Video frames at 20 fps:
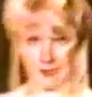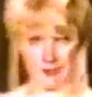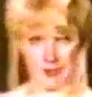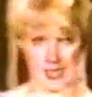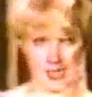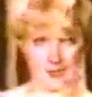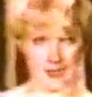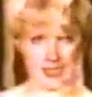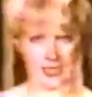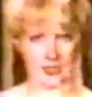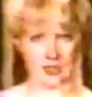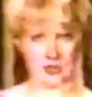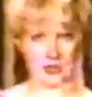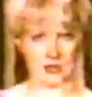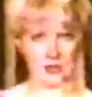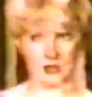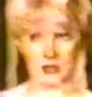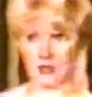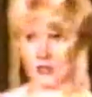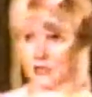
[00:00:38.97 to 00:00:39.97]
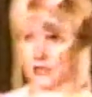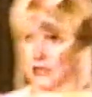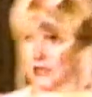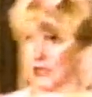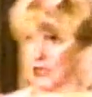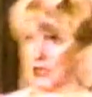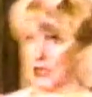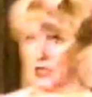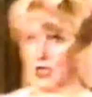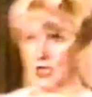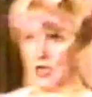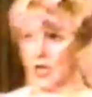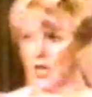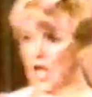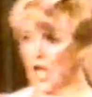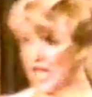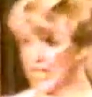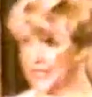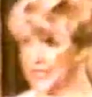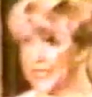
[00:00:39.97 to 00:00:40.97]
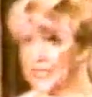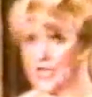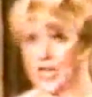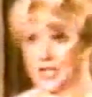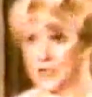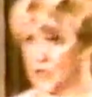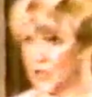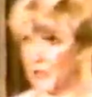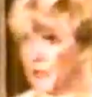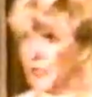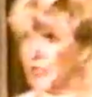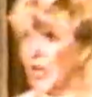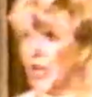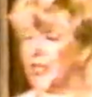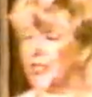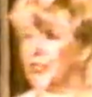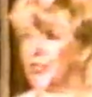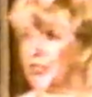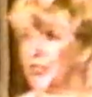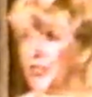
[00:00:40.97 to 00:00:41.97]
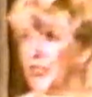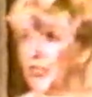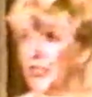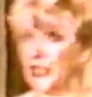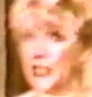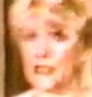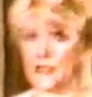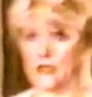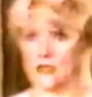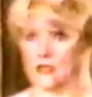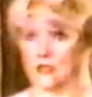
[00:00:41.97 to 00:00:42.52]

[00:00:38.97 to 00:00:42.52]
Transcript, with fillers: baby. I did. I dribbled on his shirt.